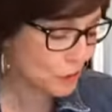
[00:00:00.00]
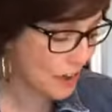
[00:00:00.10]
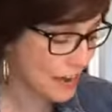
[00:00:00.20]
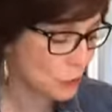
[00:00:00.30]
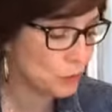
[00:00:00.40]

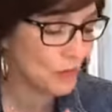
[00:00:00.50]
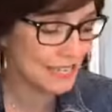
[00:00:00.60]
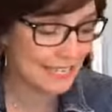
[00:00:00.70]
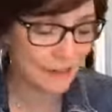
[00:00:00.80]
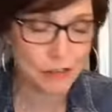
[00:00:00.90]
nine,
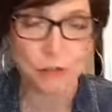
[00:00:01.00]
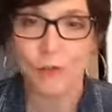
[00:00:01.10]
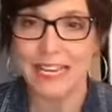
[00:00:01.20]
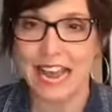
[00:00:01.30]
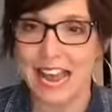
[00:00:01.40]
twenty-seven,
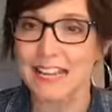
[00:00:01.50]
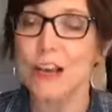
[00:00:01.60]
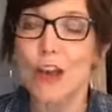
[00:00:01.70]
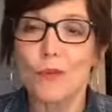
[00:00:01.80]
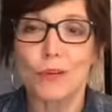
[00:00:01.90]
twenty-eight.
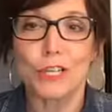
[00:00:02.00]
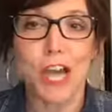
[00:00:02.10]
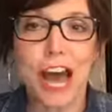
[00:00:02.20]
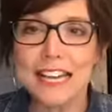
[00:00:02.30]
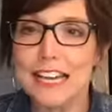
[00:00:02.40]
We're
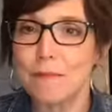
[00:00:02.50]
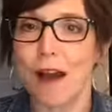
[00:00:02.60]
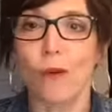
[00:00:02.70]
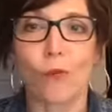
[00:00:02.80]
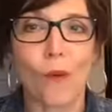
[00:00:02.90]
talking
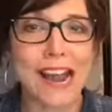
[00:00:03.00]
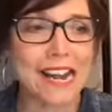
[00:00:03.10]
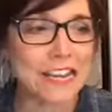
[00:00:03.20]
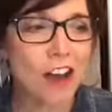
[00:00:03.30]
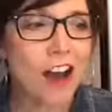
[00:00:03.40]
about
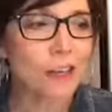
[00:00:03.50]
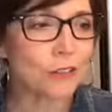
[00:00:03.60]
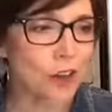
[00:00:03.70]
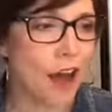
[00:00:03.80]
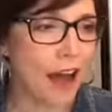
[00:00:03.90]
waiting
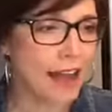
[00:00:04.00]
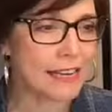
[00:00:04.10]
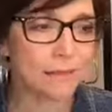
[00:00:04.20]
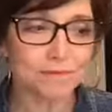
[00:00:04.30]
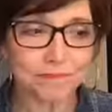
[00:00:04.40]
on God.
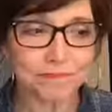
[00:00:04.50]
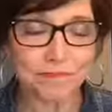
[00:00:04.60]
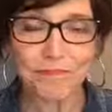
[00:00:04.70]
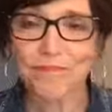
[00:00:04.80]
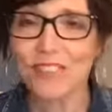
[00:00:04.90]

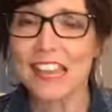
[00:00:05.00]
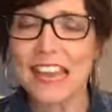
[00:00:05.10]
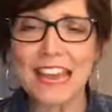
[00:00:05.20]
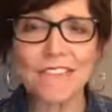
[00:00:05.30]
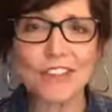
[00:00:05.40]

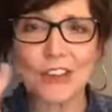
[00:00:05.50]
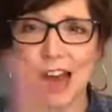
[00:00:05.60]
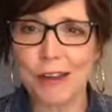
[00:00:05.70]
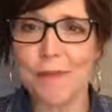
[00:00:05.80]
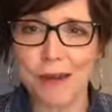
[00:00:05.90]
If you
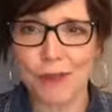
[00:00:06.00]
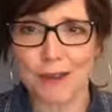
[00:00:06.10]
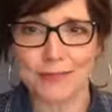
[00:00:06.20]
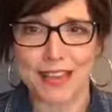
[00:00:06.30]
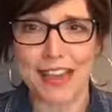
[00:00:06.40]
go to my
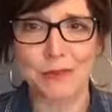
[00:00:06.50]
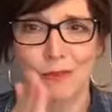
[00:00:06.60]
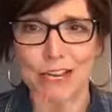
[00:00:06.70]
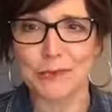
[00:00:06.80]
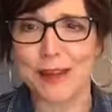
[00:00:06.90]
website,
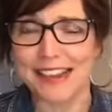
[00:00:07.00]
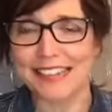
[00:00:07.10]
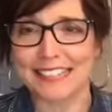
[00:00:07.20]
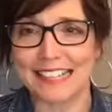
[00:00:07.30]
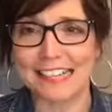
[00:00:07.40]
words by
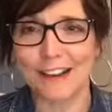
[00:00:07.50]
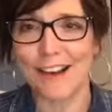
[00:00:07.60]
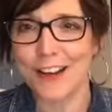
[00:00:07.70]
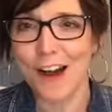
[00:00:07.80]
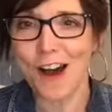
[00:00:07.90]
Andy Lee
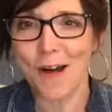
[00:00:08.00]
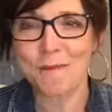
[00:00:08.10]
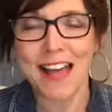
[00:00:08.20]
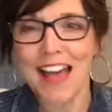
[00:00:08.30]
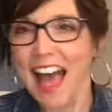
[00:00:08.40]
dot
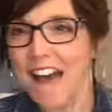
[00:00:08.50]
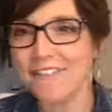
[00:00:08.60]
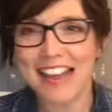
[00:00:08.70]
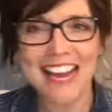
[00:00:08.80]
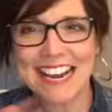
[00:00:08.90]
com,
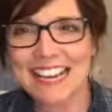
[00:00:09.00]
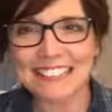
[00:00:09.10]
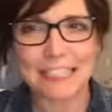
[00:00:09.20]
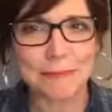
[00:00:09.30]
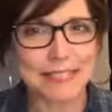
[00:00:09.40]
I've done it
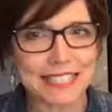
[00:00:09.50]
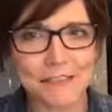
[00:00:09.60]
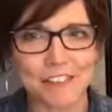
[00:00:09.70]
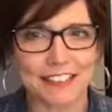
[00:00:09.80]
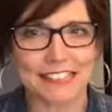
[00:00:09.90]
a little bit
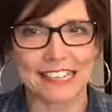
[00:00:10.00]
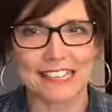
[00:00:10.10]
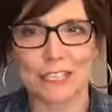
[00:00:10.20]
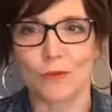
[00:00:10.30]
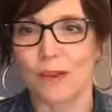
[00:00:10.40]
differently
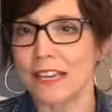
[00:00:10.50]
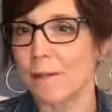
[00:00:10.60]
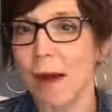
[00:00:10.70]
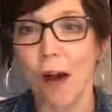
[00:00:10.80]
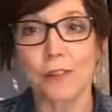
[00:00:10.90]
this week.
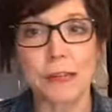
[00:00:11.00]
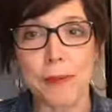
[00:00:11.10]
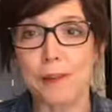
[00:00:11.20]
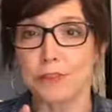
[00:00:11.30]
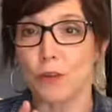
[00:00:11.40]
I'm only
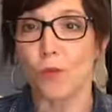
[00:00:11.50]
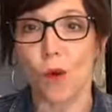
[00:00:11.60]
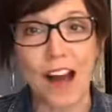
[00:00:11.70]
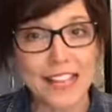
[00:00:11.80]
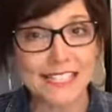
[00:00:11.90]
posting
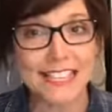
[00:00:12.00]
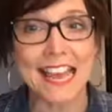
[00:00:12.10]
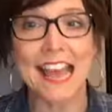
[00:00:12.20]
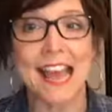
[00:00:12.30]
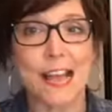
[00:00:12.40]
once.
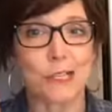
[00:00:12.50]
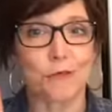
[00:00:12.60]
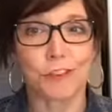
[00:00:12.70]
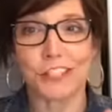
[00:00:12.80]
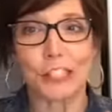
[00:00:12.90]
It's a
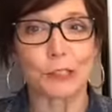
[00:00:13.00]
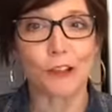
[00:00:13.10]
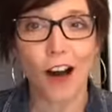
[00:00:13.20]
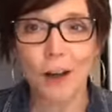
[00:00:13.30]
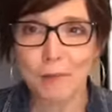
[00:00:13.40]
really
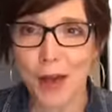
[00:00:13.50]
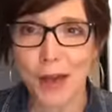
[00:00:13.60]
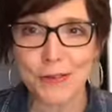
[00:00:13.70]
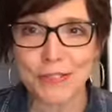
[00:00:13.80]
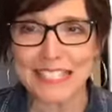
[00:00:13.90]
long
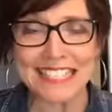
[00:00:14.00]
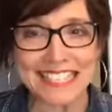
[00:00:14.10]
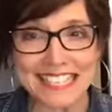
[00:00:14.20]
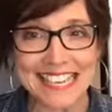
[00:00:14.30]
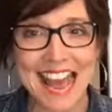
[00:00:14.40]
post
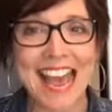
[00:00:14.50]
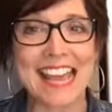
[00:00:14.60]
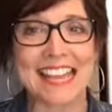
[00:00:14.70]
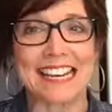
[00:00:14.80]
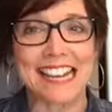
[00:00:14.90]

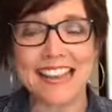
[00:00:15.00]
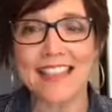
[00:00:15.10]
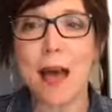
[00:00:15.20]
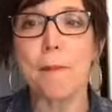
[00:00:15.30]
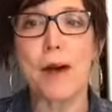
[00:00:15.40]
today, and in
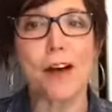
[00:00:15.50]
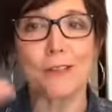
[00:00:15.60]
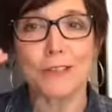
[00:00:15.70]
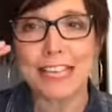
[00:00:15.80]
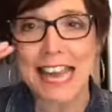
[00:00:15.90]
that
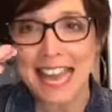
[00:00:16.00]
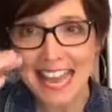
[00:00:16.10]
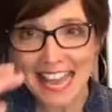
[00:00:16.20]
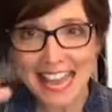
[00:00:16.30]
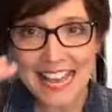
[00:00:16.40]
post
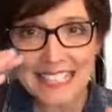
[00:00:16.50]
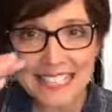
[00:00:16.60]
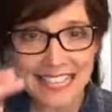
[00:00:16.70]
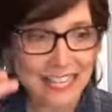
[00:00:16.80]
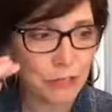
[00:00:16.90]
is
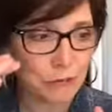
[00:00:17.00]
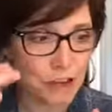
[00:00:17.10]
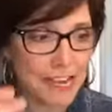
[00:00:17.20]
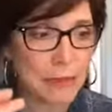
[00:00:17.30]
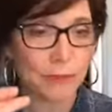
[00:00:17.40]
this
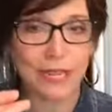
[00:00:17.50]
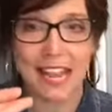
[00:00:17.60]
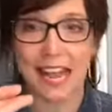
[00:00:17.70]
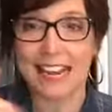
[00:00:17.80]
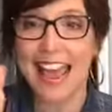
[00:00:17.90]
reading
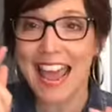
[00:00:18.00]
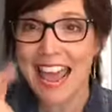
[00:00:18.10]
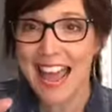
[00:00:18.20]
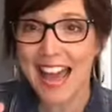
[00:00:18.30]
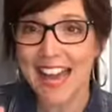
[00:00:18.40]
plan,
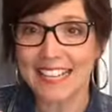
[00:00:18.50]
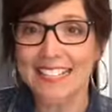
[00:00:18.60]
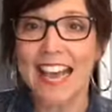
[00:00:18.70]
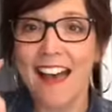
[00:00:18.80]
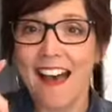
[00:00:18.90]

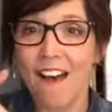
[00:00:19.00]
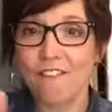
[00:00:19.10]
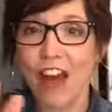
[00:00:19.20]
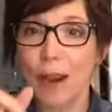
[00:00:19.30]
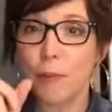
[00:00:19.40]
and I've got a